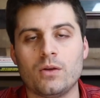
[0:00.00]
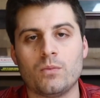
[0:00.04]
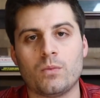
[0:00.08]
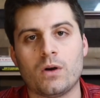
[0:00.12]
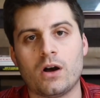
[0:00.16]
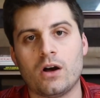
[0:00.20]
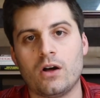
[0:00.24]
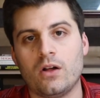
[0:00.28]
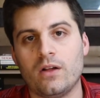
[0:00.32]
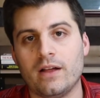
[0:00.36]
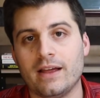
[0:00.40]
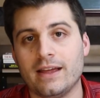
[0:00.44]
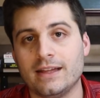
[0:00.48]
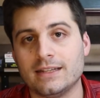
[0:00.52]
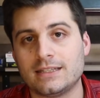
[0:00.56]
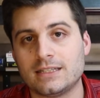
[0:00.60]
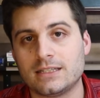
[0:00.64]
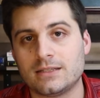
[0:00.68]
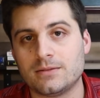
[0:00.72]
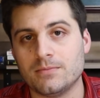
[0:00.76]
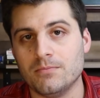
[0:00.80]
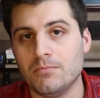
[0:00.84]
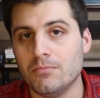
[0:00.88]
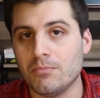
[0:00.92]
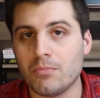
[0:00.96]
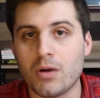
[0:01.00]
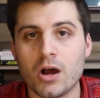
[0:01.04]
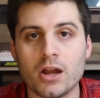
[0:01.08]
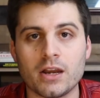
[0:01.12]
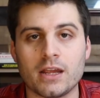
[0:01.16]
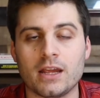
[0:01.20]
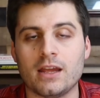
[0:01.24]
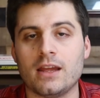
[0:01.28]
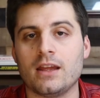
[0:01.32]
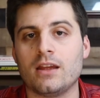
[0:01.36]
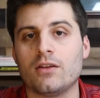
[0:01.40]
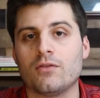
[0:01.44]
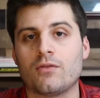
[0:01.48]
Well, it's
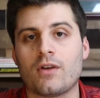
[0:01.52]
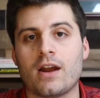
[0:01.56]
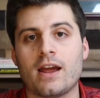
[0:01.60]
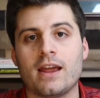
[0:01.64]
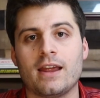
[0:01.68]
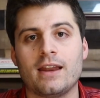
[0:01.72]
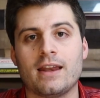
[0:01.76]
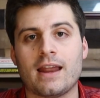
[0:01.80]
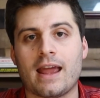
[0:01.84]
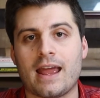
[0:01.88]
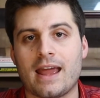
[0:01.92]
money, right?